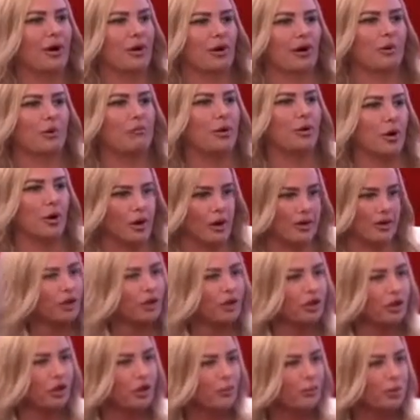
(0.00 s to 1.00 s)
your books.
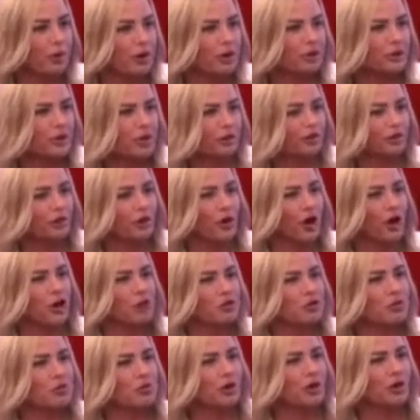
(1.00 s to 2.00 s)
Your books are for
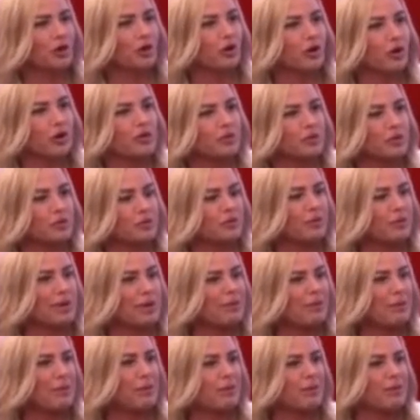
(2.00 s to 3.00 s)
entrepreneurs, for
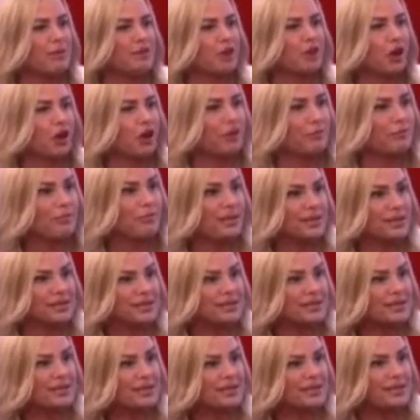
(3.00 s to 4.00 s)
people starting
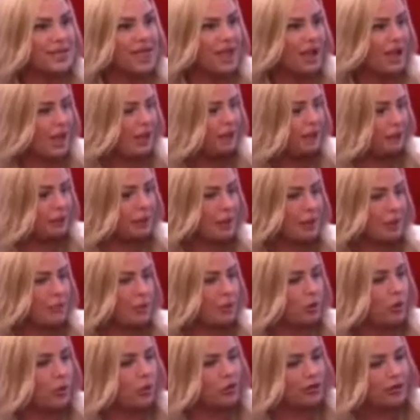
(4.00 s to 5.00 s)
businesses, for
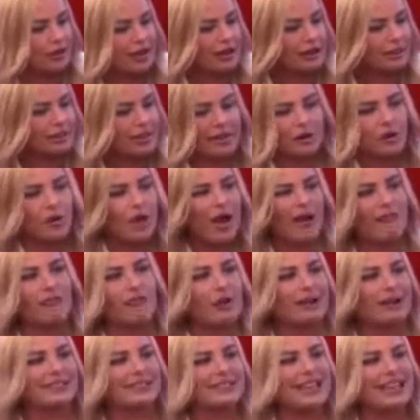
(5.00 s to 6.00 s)
people who think they don't have
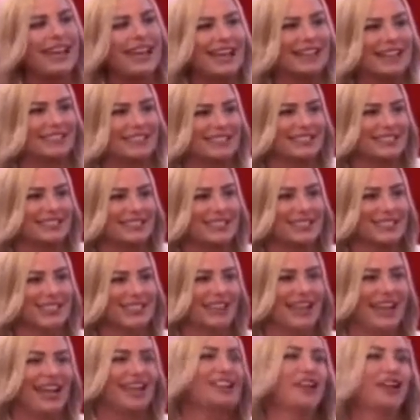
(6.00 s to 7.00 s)
what it takes.
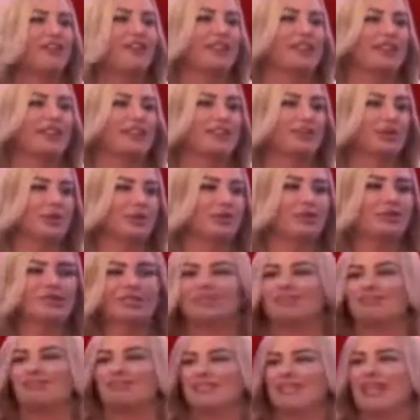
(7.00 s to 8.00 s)
I love it. So
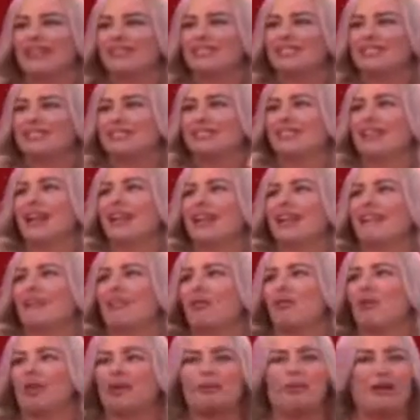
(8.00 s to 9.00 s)
let's tell
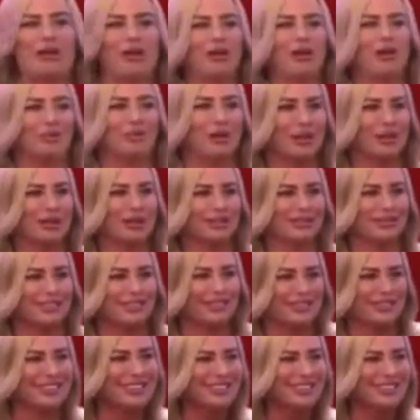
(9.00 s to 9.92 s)
everyone about your books.